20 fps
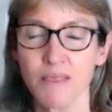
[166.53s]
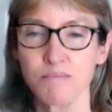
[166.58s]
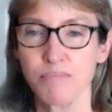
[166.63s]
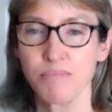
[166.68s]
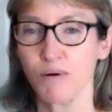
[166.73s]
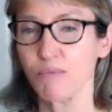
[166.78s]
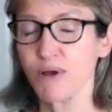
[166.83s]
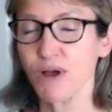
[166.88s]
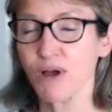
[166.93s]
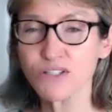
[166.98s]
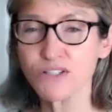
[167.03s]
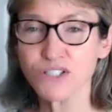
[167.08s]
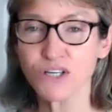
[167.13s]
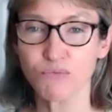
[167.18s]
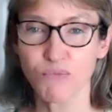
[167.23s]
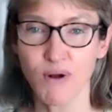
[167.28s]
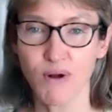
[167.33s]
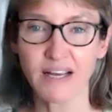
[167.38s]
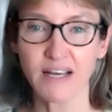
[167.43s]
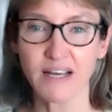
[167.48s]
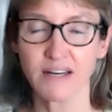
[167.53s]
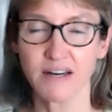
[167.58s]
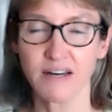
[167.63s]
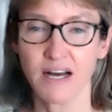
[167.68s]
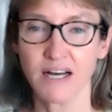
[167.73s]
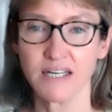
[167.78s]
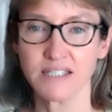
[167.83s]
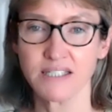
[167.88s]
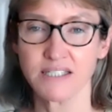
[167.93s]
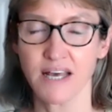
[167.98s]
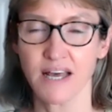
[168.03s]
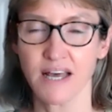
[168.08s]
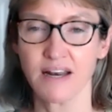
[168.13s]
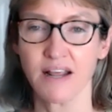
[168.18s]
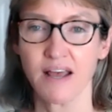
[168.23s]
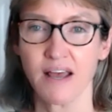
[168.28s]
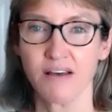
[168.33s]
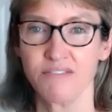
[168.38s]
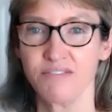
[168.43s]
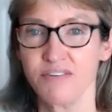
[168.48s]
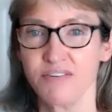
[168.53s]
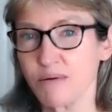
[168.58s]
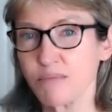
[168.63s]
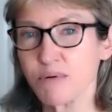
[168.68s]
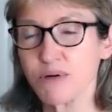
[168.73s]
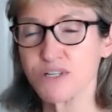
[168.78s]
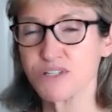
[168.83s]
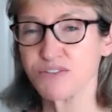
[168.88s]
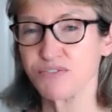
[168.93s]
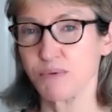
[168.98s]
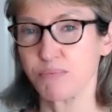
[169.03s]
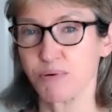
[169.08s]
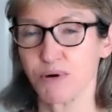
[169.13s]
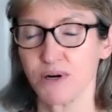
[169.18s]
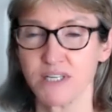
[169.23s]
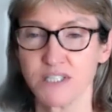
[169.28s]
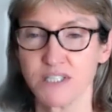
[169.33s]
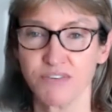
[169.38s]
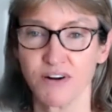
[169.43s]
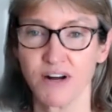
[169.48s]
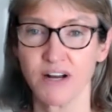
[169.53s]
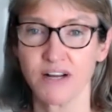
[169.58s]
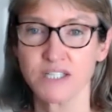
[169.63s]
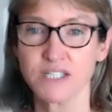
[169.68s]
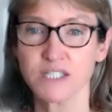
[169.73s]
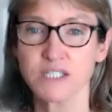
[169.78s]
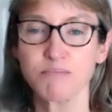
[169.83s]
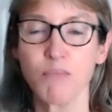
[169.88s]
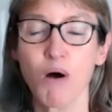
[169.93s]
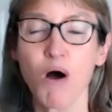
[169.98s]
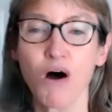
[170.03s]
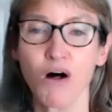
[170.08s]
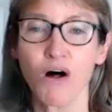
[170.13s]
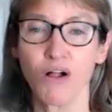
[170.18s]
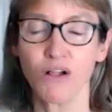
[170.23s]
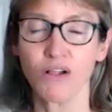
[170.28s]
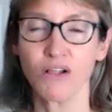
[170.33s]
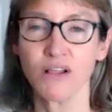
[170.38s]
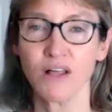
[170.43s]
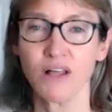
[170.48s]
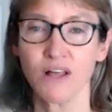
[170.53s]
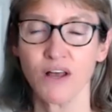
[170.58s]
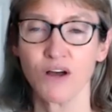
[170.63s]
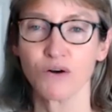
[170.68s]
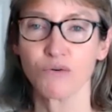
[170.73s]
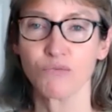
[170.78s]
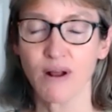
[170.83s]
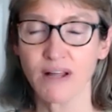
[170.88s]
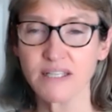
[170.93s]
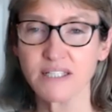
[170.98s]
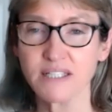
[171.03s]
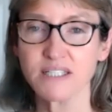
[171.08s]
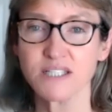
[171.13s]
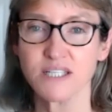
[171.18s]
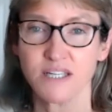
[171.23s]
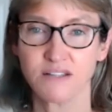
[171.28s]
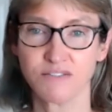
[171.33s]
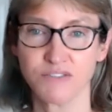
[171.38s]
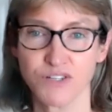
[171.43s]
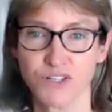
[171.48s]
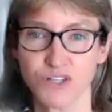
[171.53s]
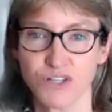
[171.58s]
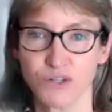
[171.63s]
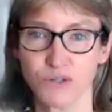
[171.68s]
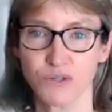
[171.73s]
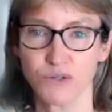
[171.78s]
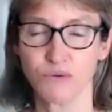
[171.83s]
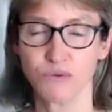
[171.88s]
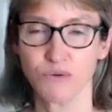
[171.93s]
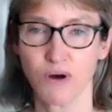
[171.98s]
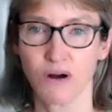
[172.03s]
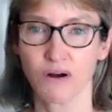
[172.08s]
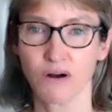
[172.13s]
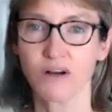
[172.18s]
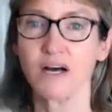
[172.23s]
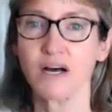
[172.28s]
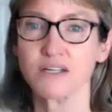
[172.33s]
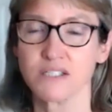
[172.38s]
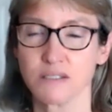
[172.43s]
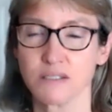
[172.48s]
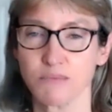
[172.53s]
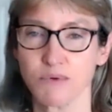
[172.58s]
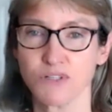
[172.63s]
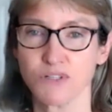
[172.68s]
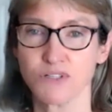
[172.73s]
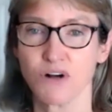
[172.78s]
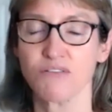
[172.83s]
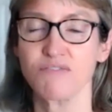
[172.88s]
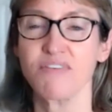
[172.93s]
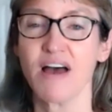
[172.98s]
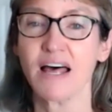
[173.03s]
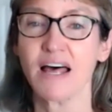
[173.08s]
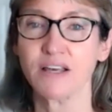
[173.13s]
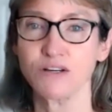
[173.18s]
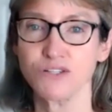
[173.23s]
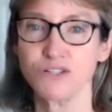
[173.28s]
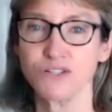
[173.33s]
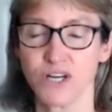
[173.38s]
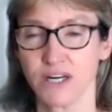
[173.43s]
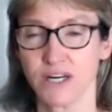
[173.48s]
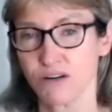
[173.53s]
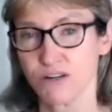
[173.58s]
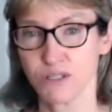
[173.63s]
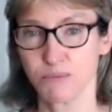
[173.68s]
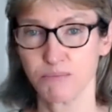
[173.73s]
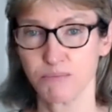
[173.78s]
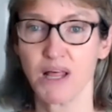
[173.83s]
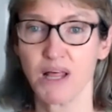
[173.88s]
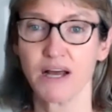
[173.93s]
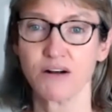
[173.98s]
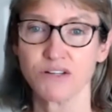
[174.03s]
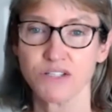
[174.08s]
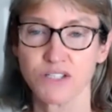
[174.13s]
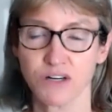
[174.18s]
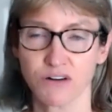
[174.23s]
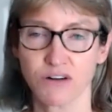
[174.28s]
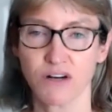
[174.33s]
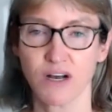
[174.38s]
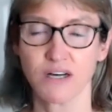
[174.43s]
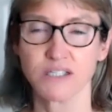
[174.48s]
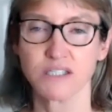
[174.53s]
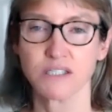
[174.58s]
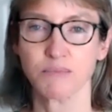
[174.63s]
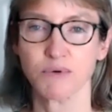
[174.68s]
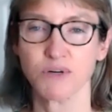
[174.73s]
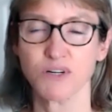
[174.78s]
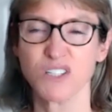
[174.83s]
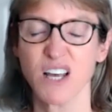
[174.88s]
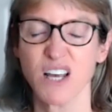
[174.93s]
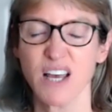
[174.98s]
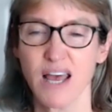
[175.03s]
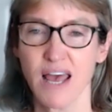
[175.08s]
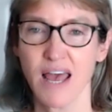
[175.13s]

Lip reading: But we also recognize that VMware's footprint is very small relative to our customers, our value chain, our suppliers and our customers.